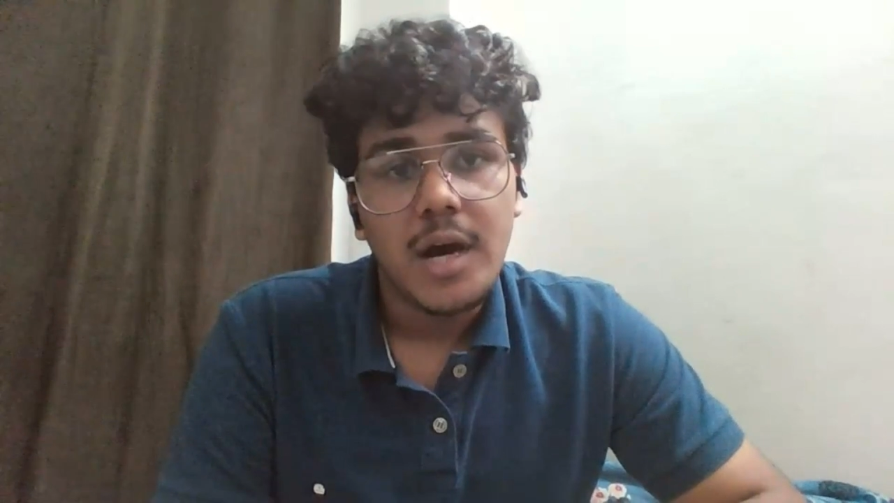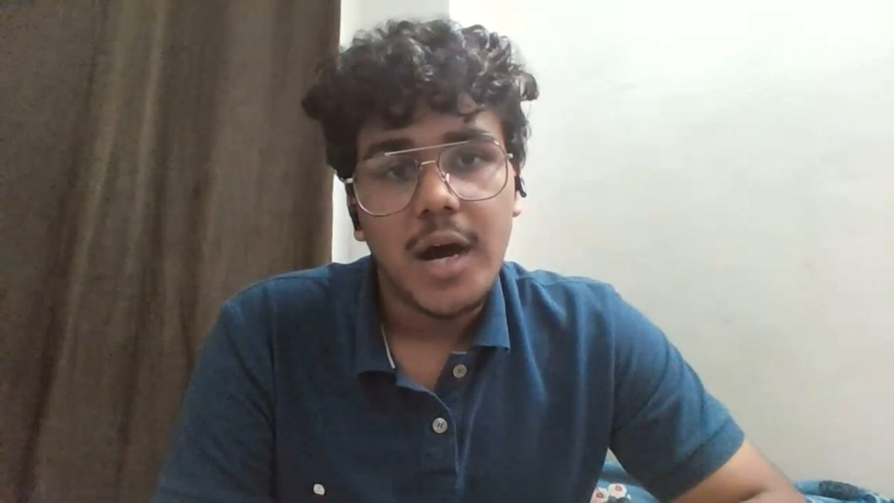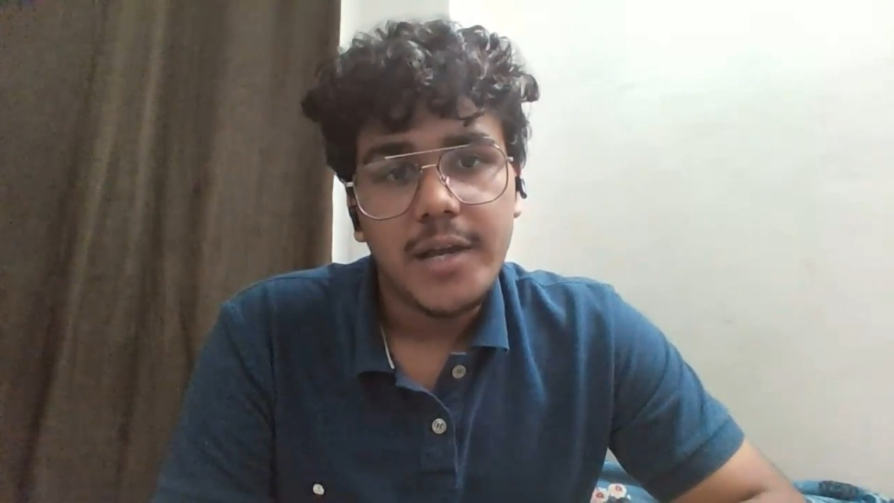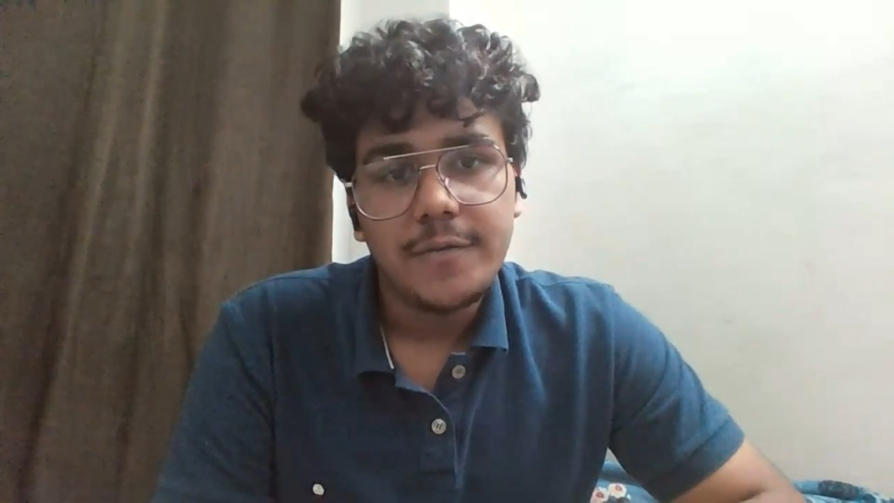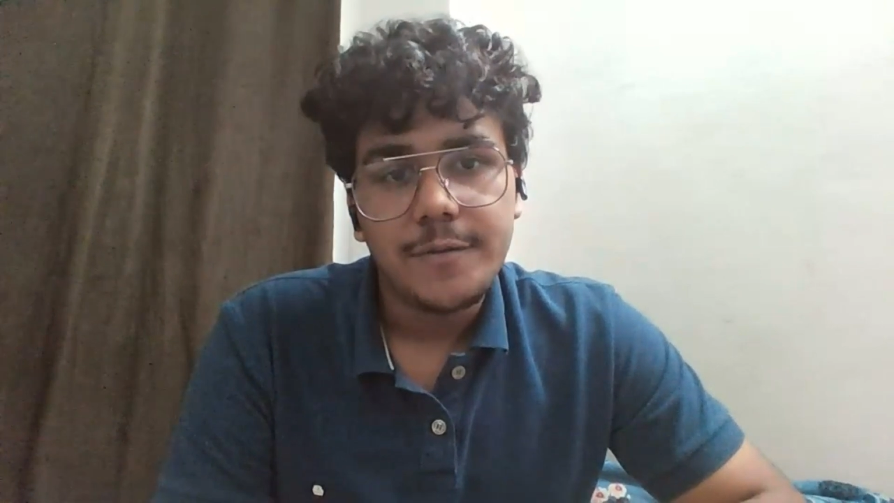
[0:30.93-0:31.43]

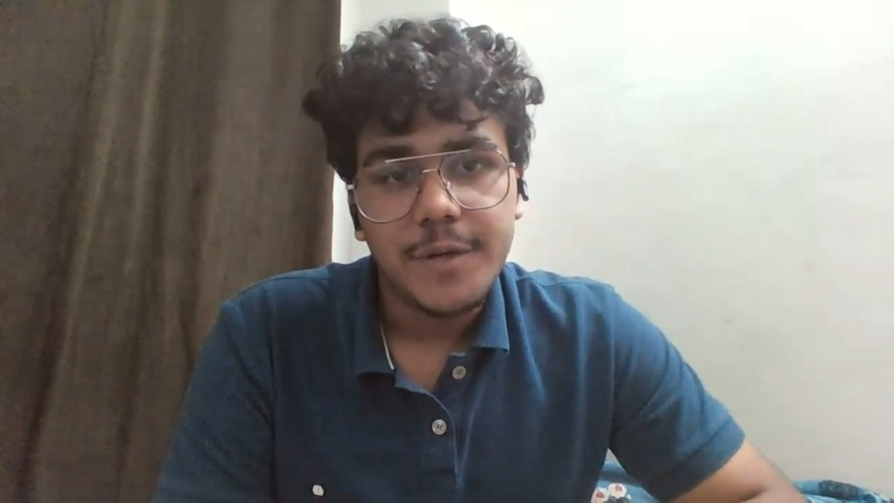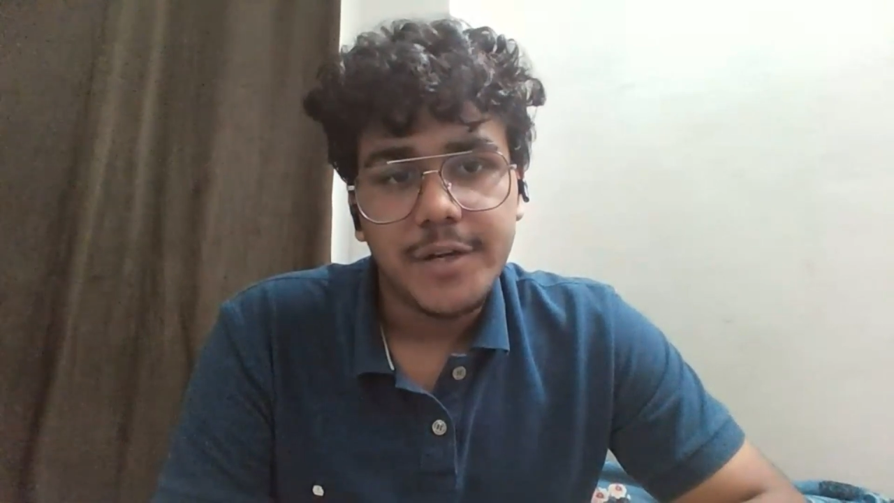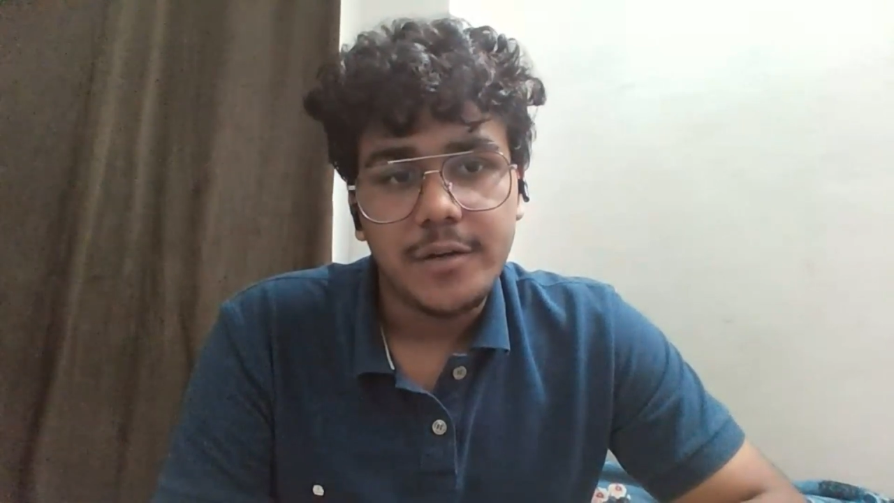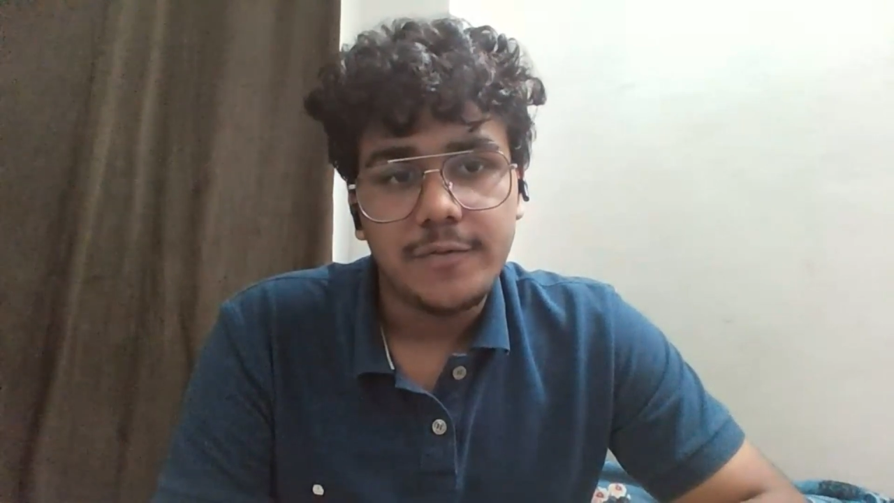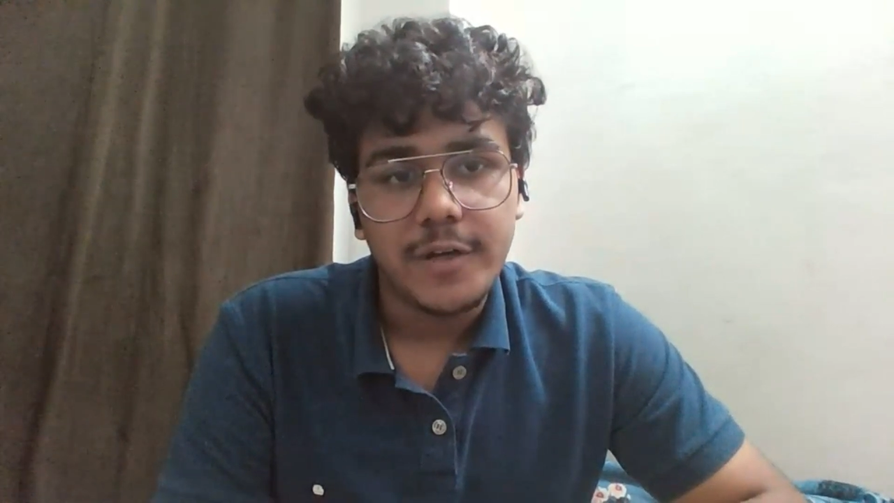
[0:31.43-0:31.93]

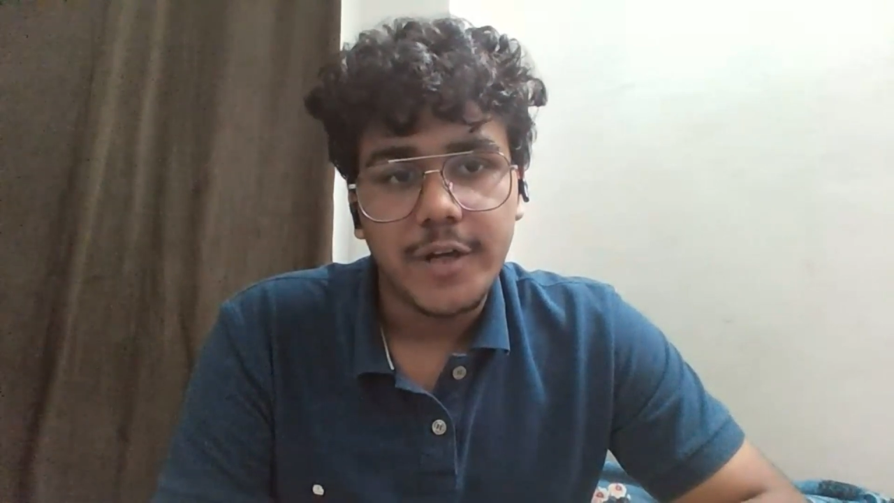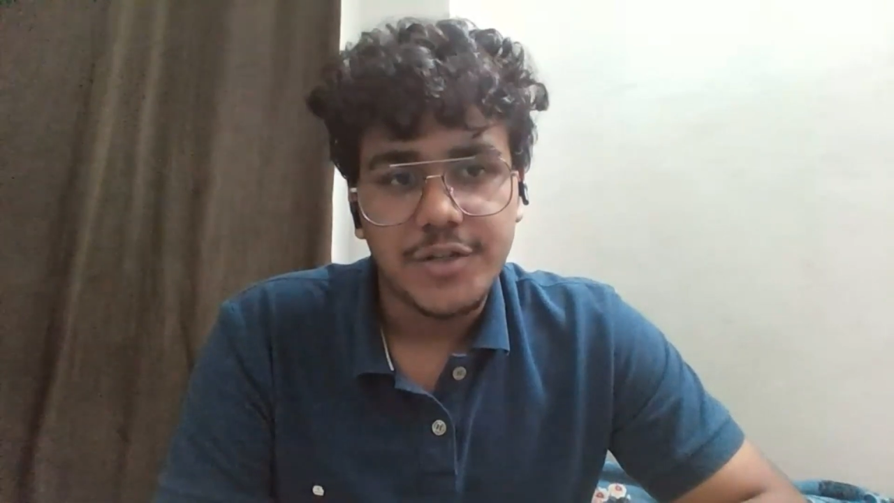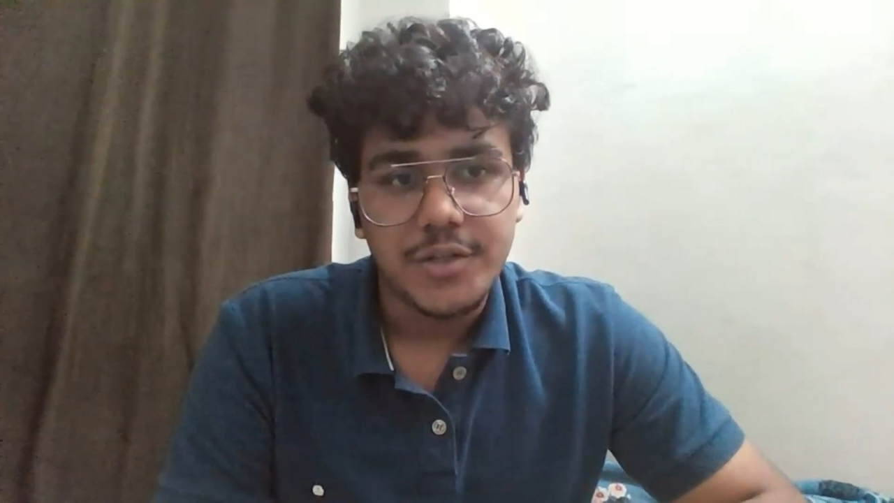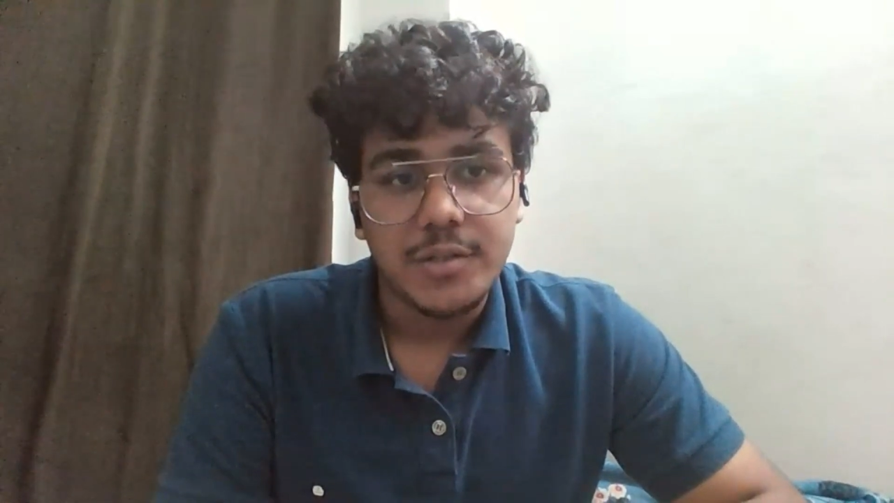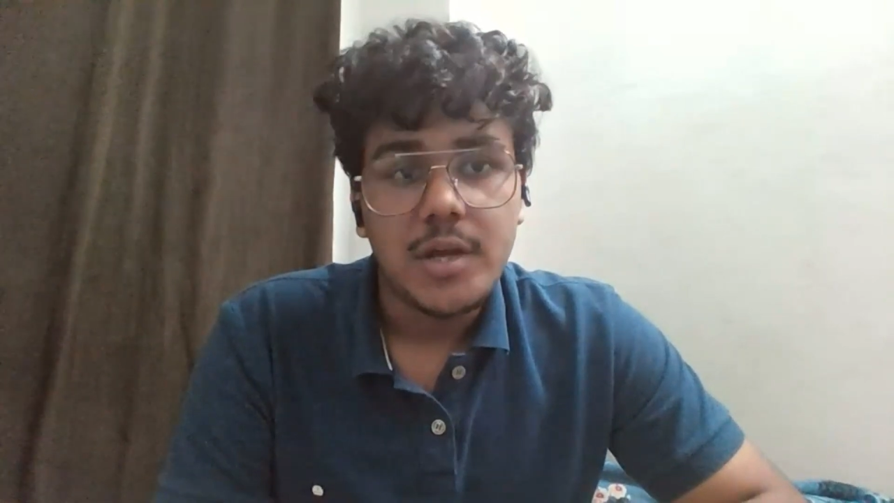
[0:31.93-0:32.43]
IFTTT
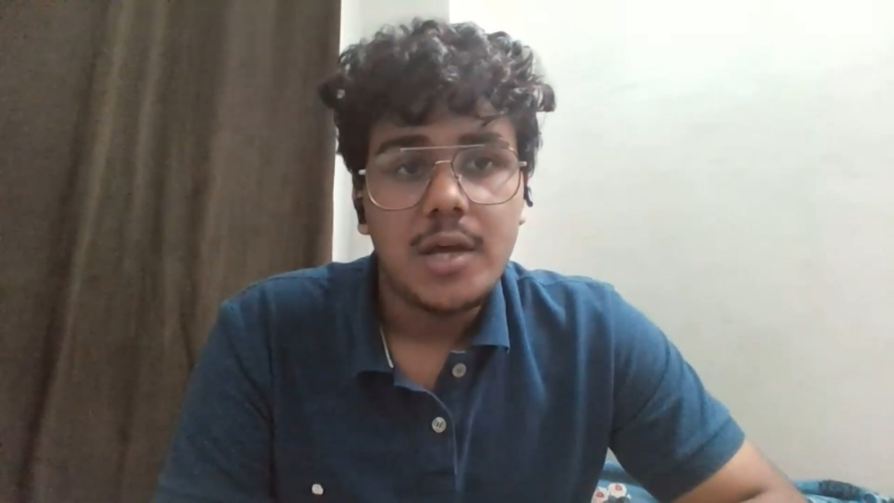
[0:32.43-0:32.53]
configuration,